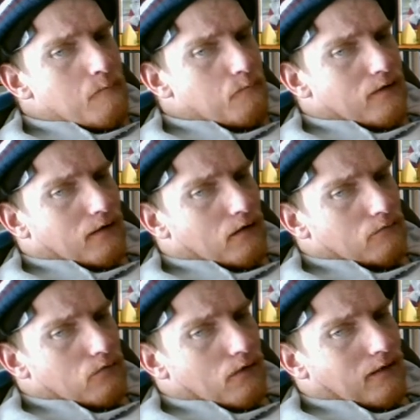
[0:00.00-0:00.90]

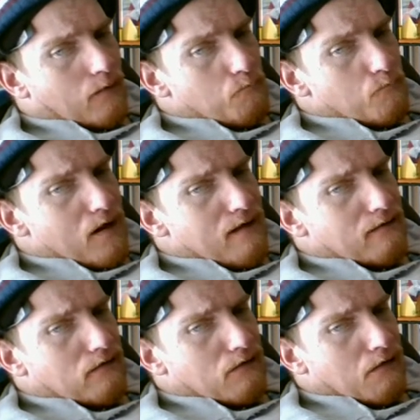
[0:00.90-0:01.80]
because it can
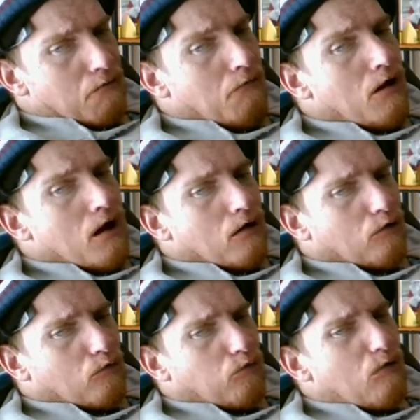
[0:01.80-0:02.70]
make you
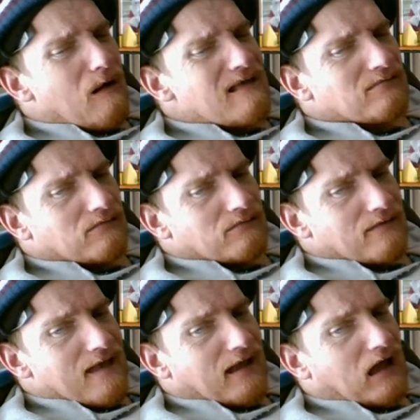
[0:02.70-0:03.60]
quite
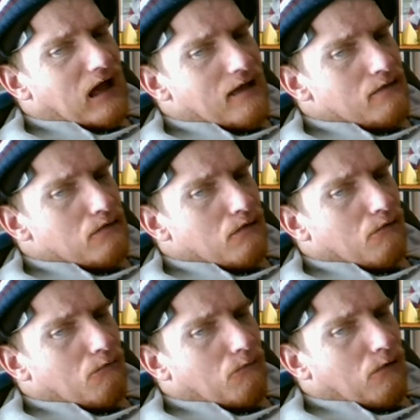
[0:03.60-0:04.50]
sick and
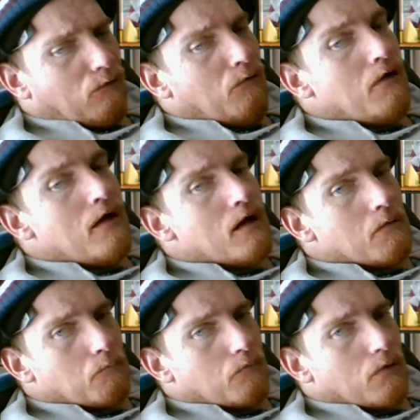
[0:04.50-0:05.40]
you will
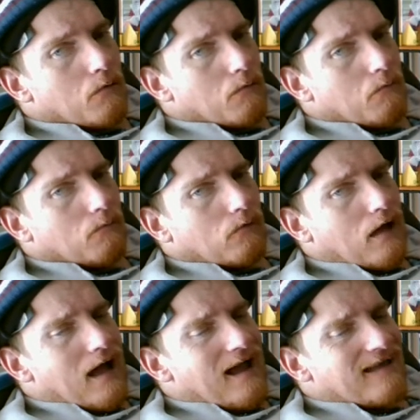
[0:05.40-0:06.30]

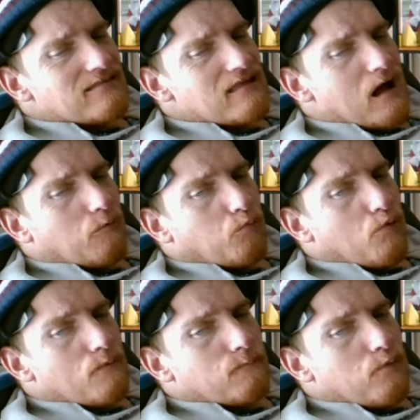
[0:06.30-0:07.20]
end up
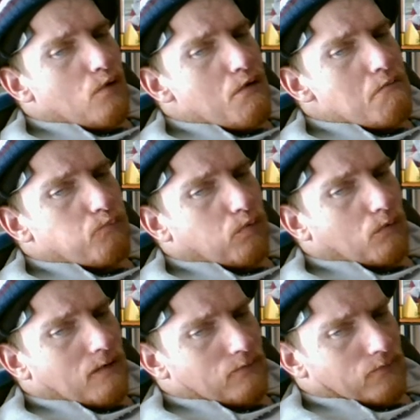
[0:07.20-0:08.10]
with food
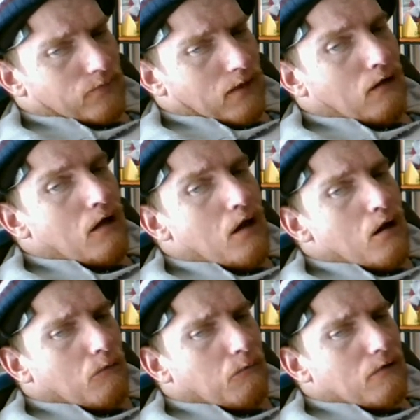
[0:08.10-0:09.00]
poisoning,
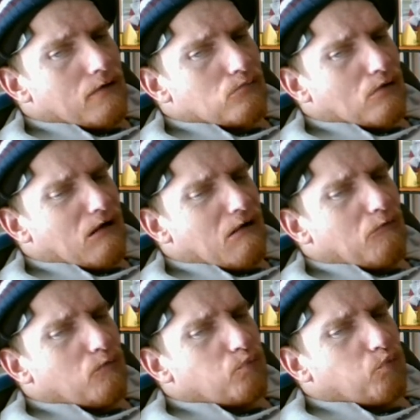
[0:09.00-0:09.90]
which I
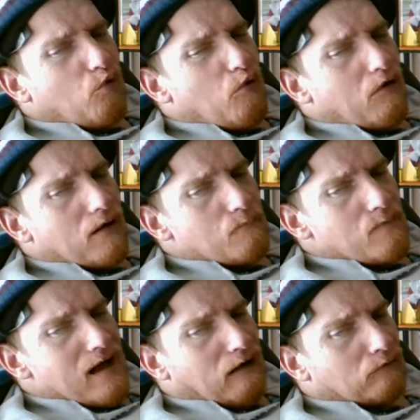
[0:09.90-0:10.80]
will talk
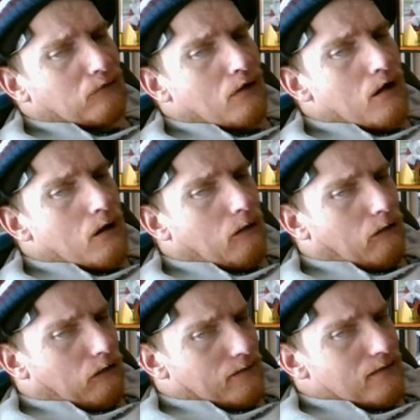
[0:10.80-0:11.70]
about
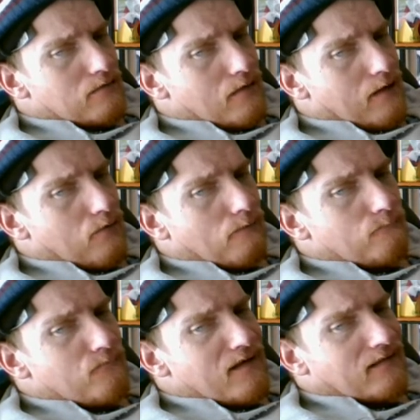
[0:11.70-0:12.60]
on another
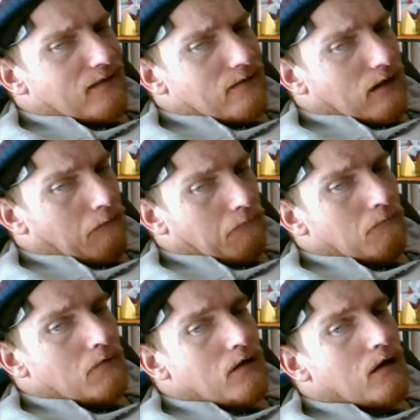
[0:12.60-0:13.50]
video.
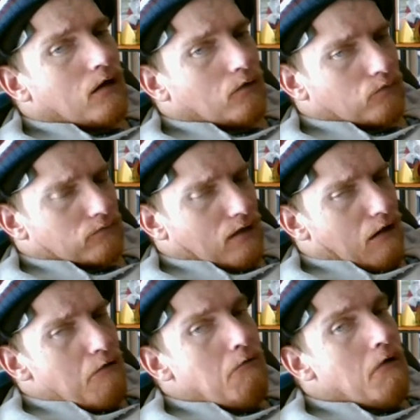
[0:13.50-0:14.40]

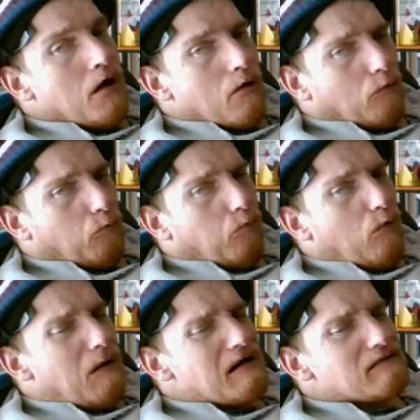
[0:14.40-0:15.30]
So why